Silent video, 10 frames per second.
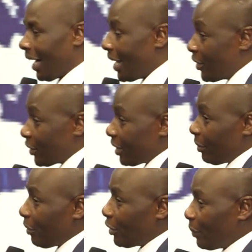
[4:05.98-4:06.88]
I know
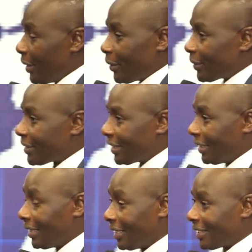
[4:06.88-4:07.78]
some of you may not
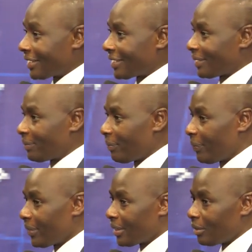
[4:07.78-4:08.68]
see this
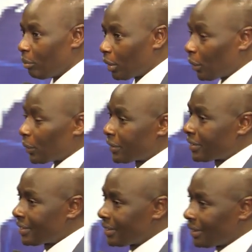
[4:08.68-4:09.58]

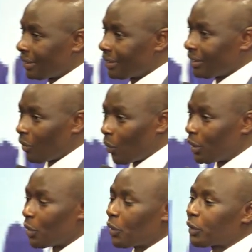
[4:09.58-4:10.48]
because when
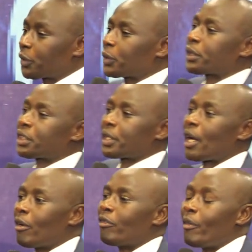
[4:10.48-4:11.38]
you go through
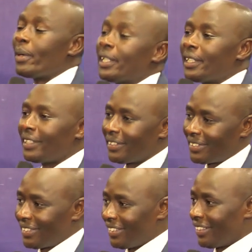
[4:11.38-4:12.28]
struggle for many
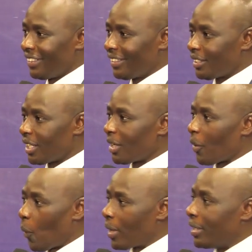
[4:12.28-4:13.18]
days,
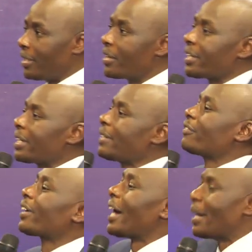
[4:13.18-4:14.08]
when
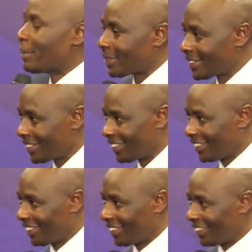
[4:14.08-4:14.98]
relief comes,
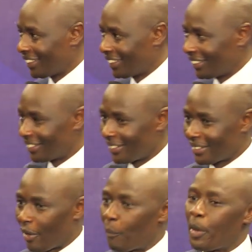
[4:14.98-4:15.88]

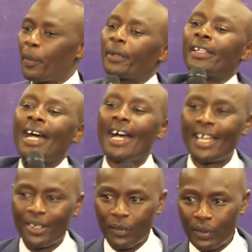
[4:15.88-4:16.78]
some people
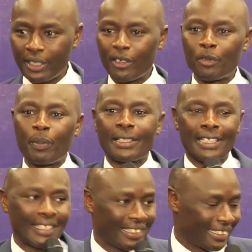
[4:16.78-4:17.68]
die without
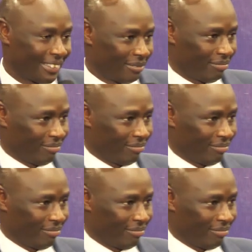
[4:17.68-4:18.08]
partaking.